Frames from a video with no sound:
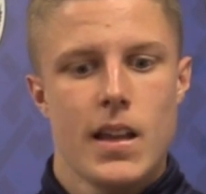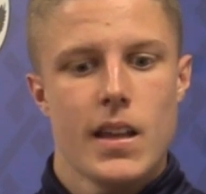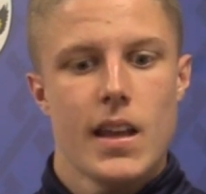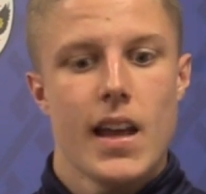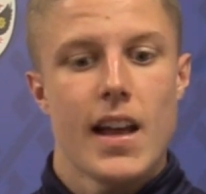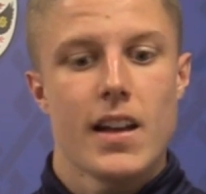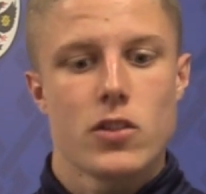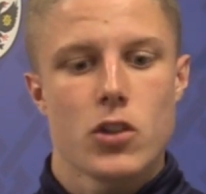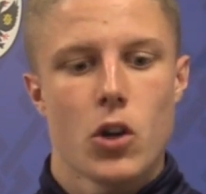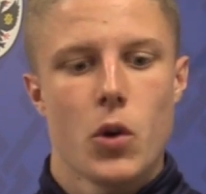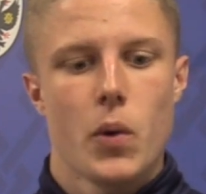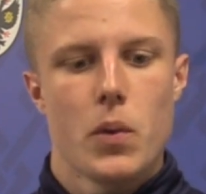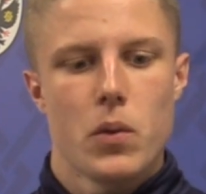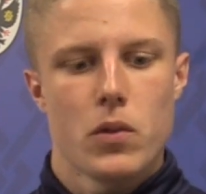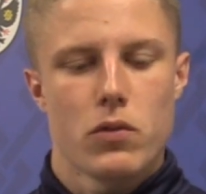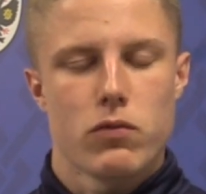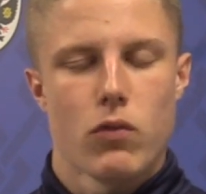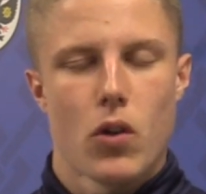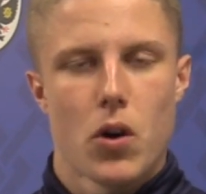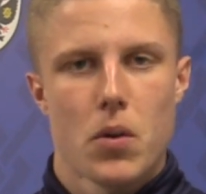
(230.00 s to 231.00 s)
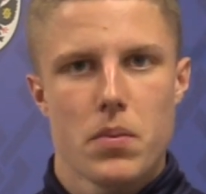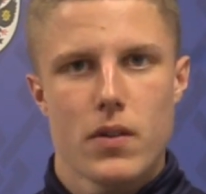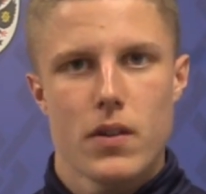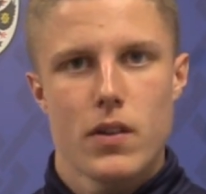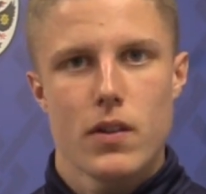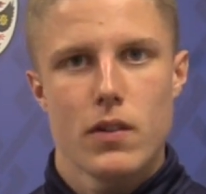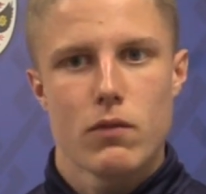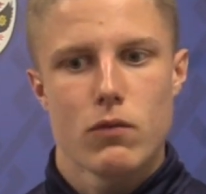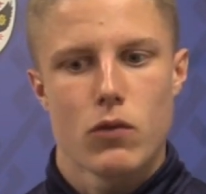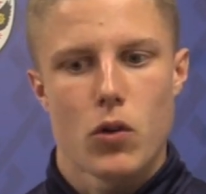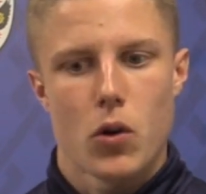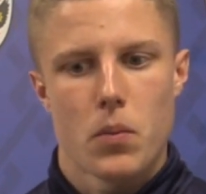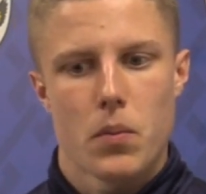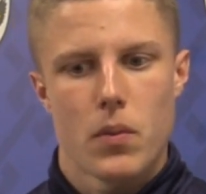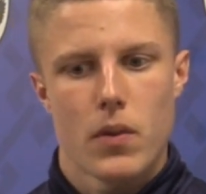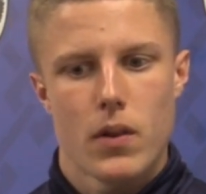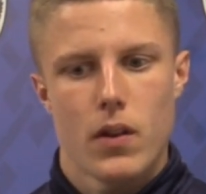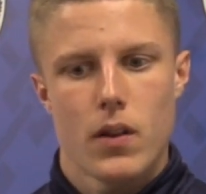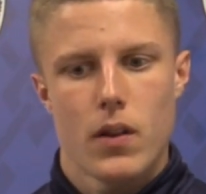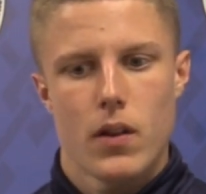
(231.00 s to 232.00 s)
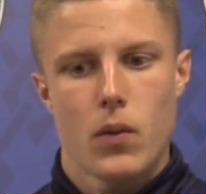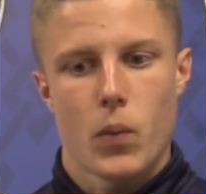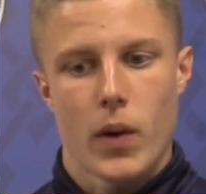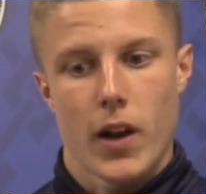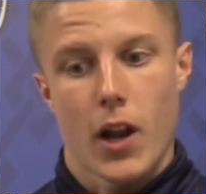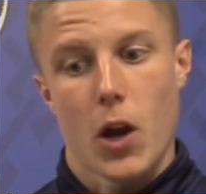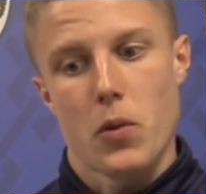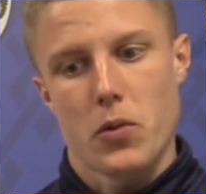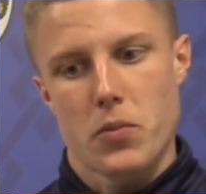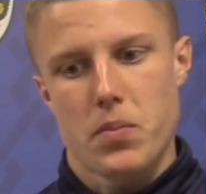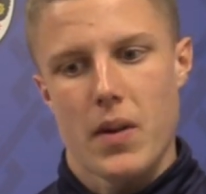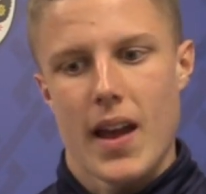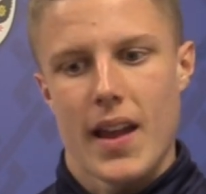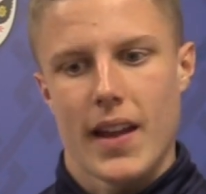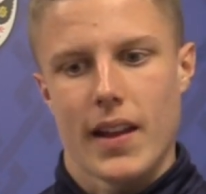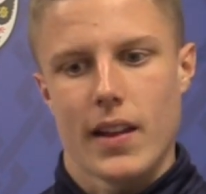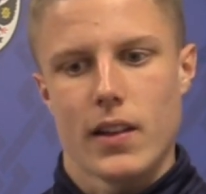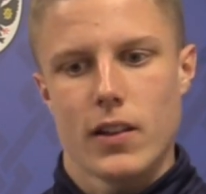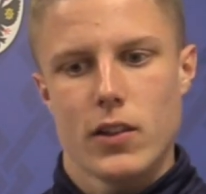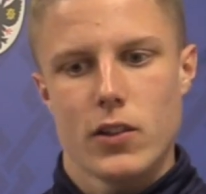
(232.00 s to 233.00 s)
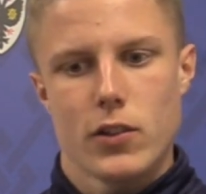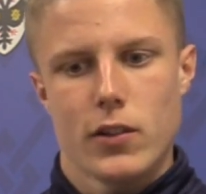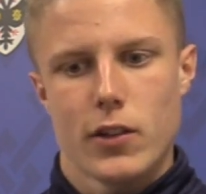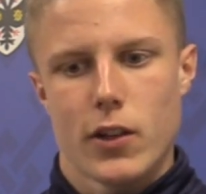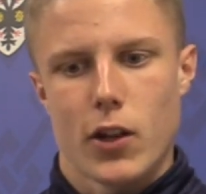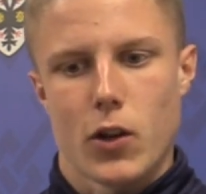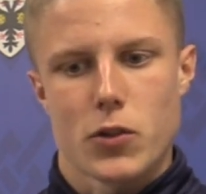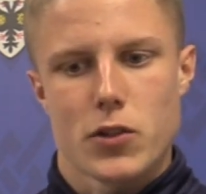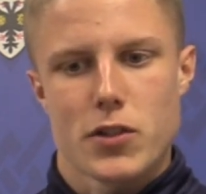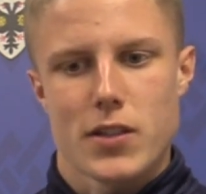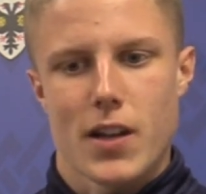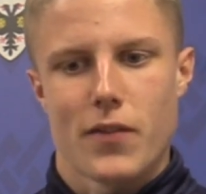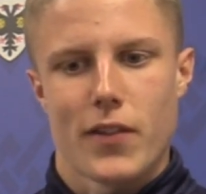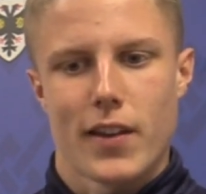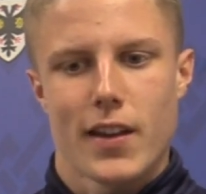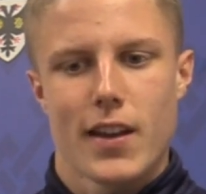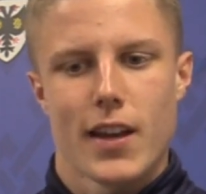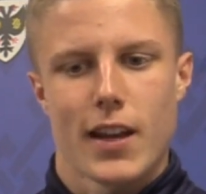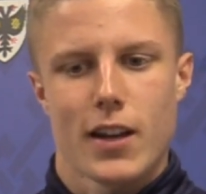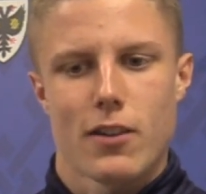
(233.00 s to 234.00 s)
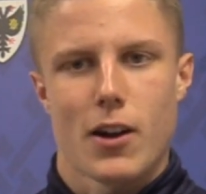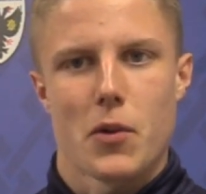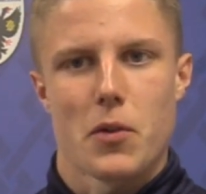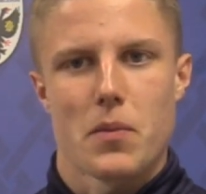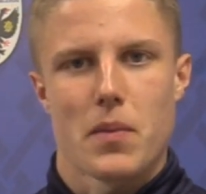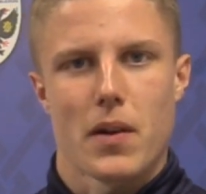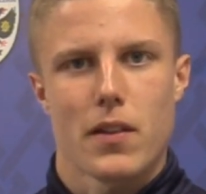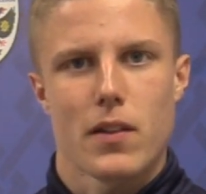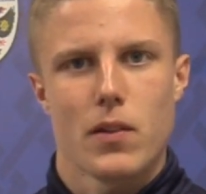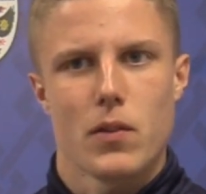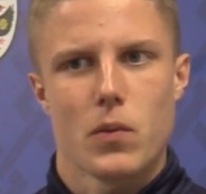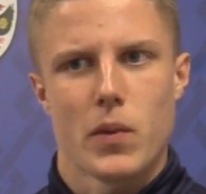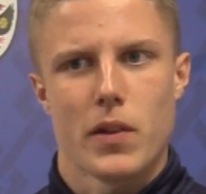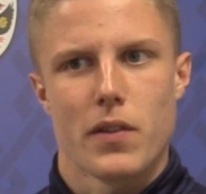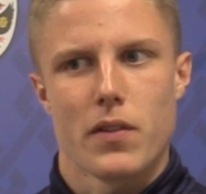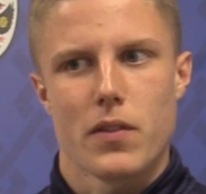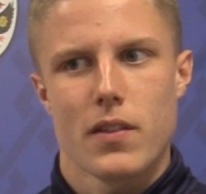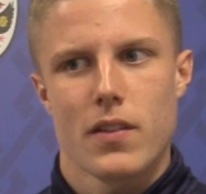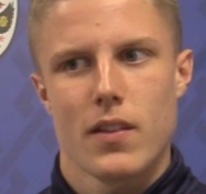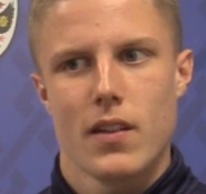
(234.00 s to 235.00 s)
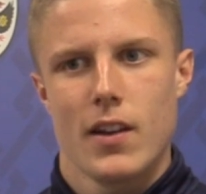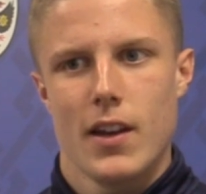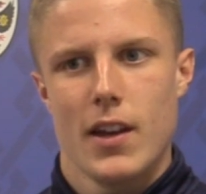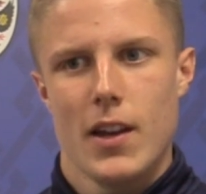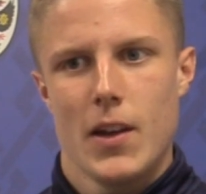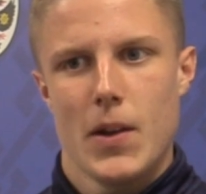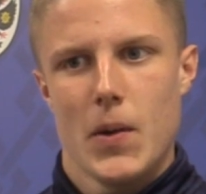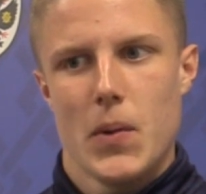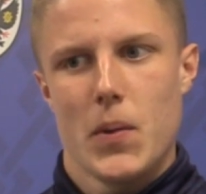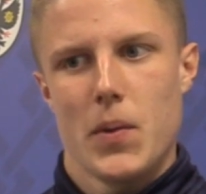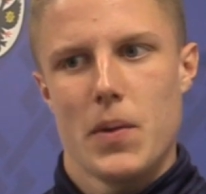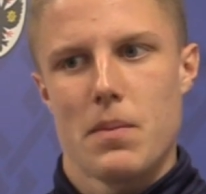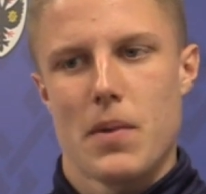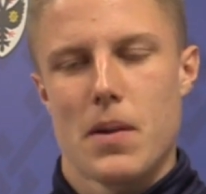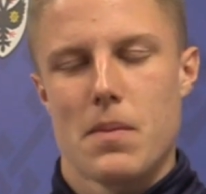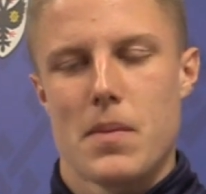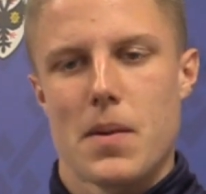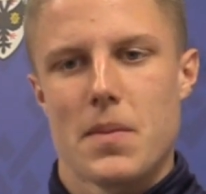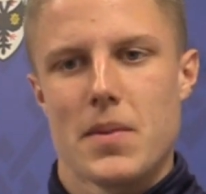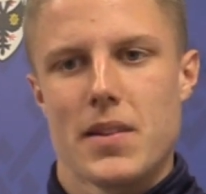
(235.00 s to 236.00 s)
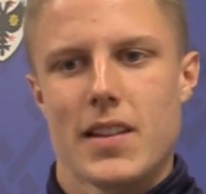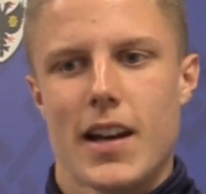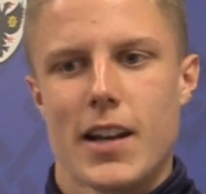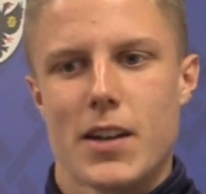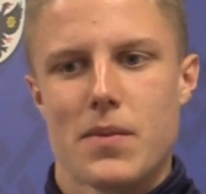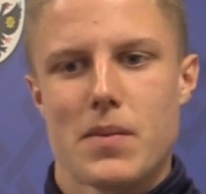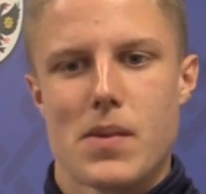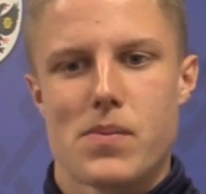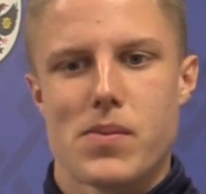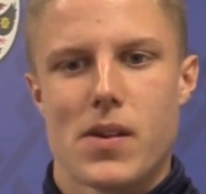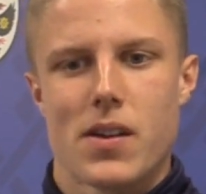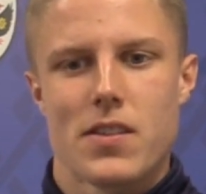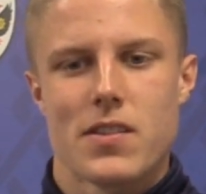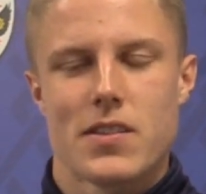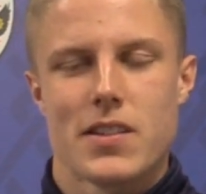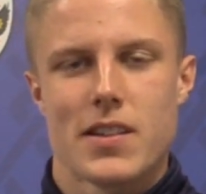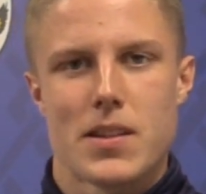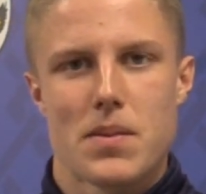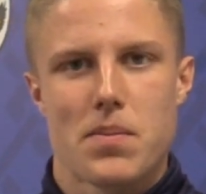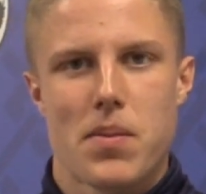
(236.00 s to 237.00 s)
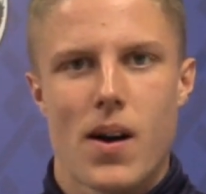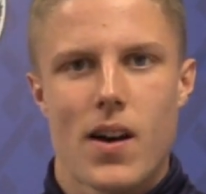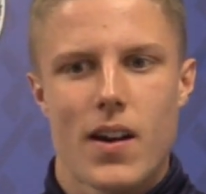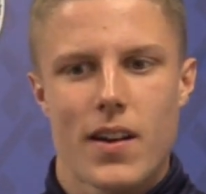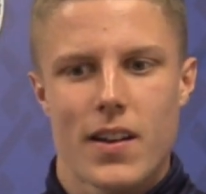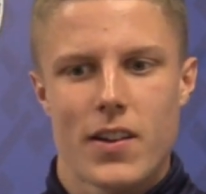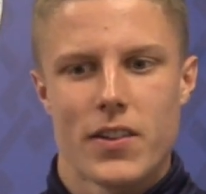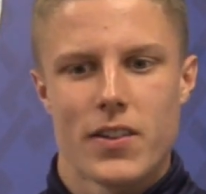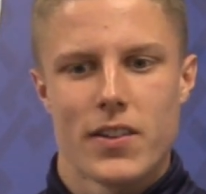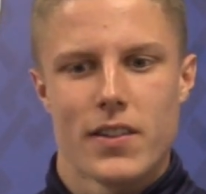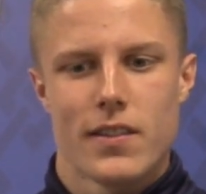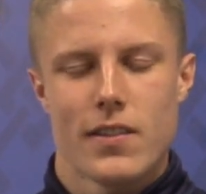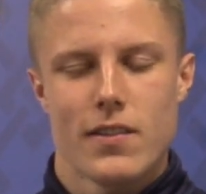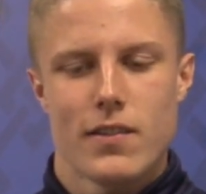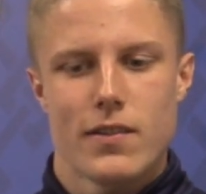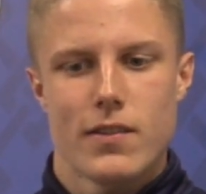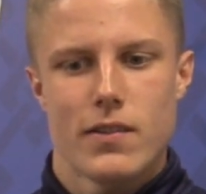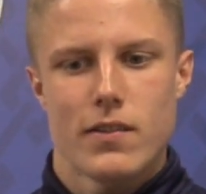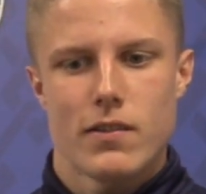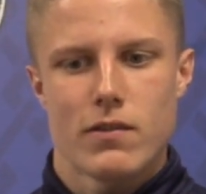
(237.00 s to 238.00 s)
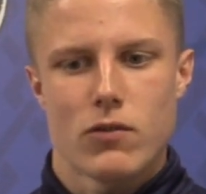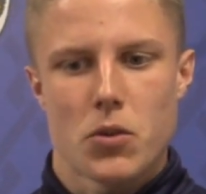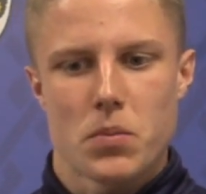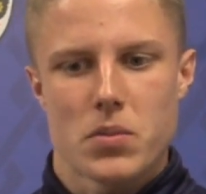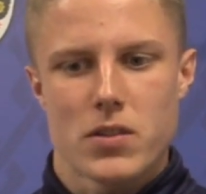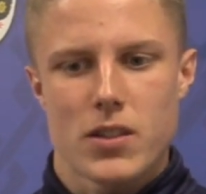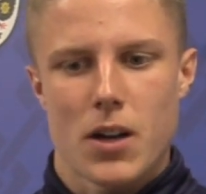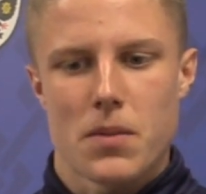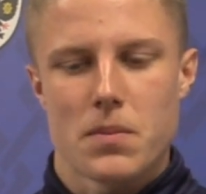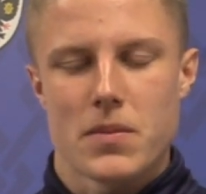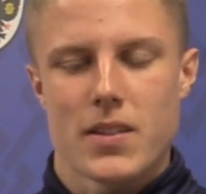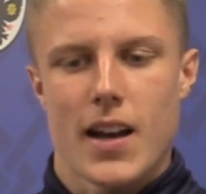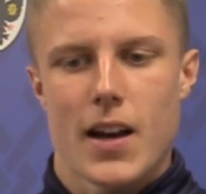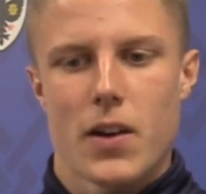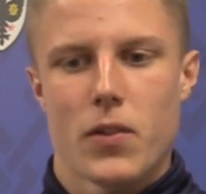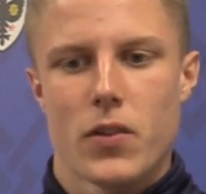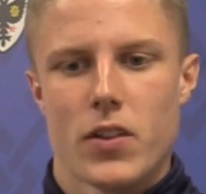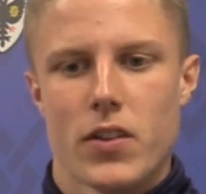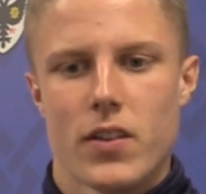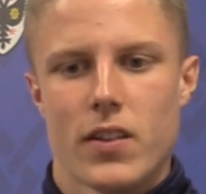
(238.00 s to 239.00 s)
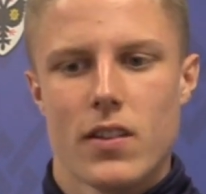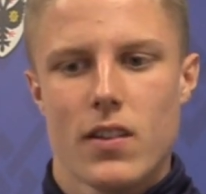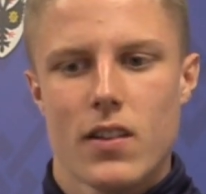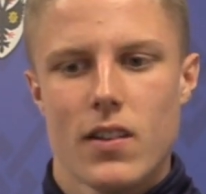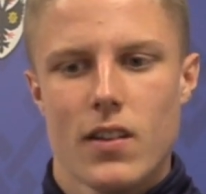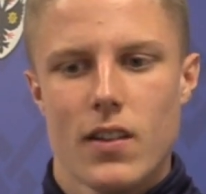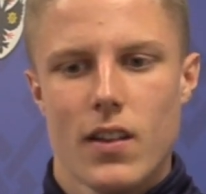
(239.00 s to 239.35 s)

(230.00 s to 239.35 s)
Yeah, so it was Rob, when I was playing, you know, just having a kick around with my mum and dad and my brothers in the park, and Rob's come down and